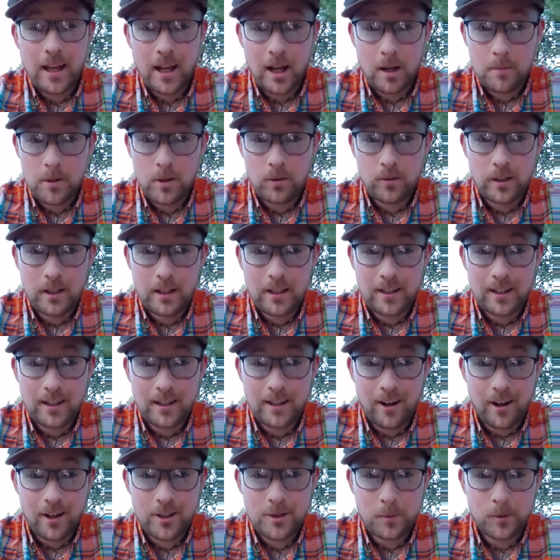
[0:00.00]
I'll be reading a
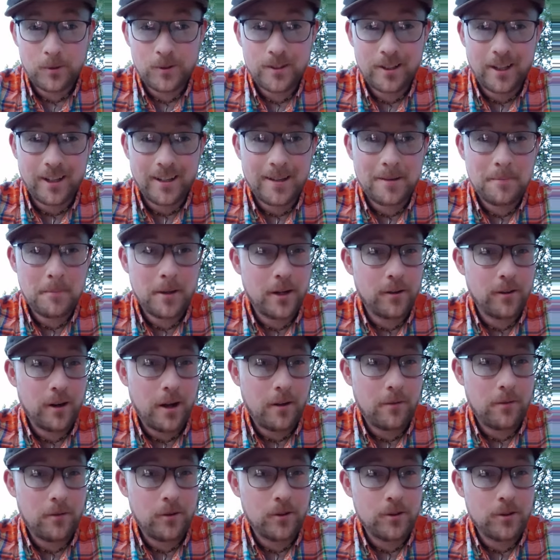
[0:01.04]
gospel sonnet by
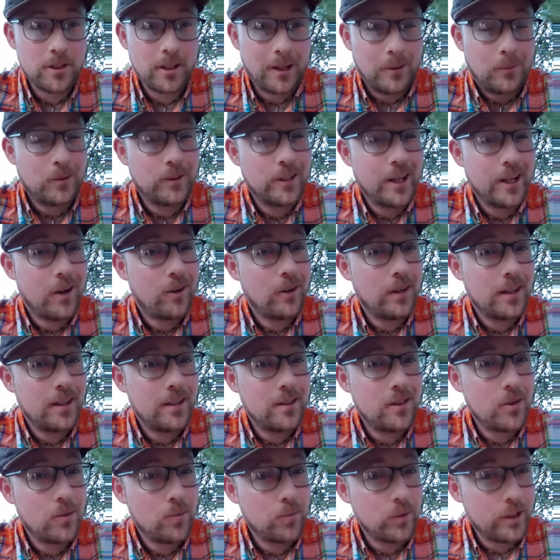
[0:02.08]
Ralph Erskine. We're now
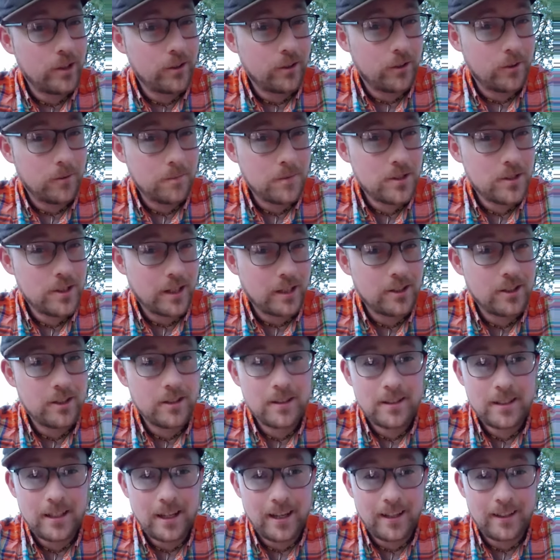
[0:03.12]
in The Riddle,
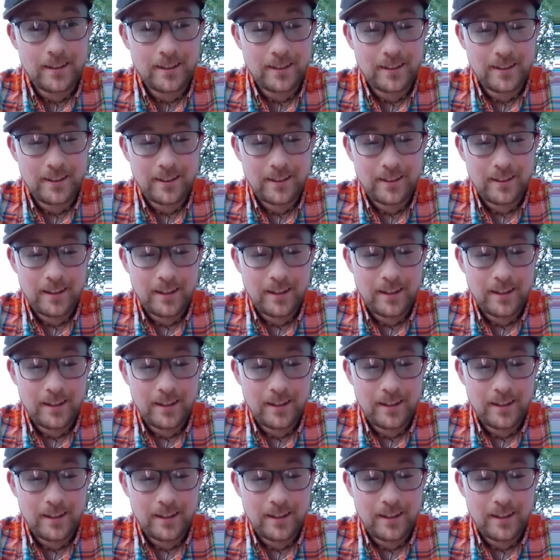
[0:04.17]
section 10.